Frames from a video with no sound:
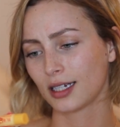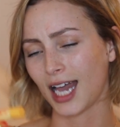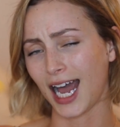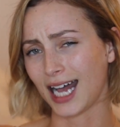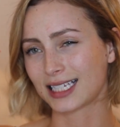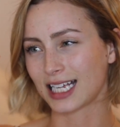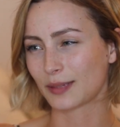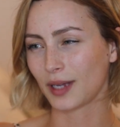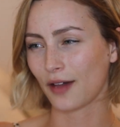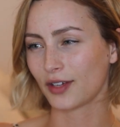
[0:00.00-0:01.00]
has
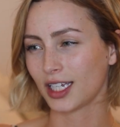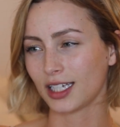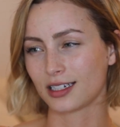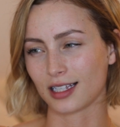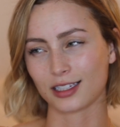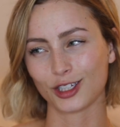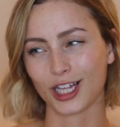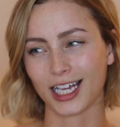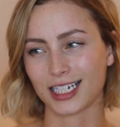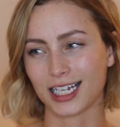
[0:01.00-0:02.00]
SPF in it. It doesn't look
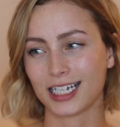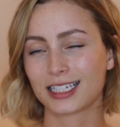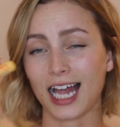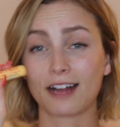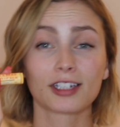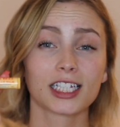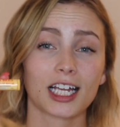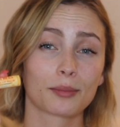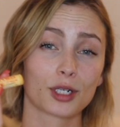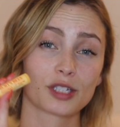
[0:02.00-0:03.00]
like it does. I really
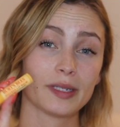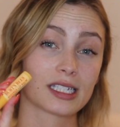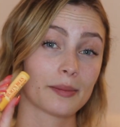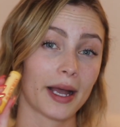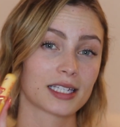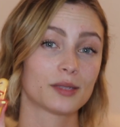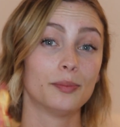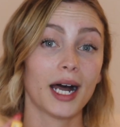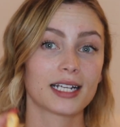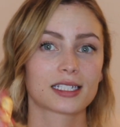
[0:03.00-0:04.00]
like Burt's Bees the best,
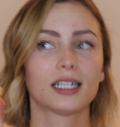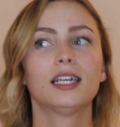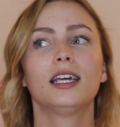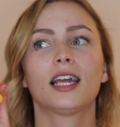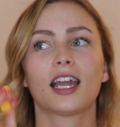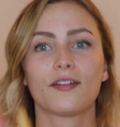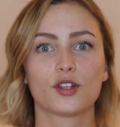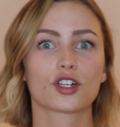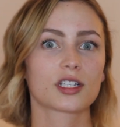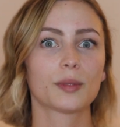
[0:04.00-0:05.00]
but if
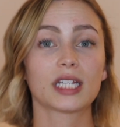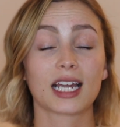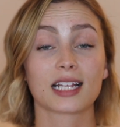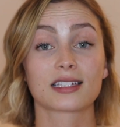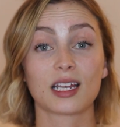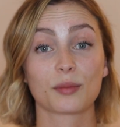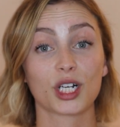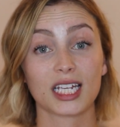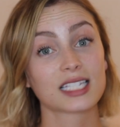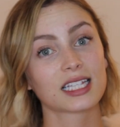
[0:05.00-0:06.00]
you're someone that gets
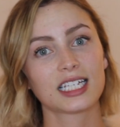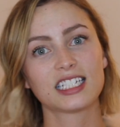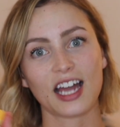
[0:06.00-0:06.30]
sunburned easily,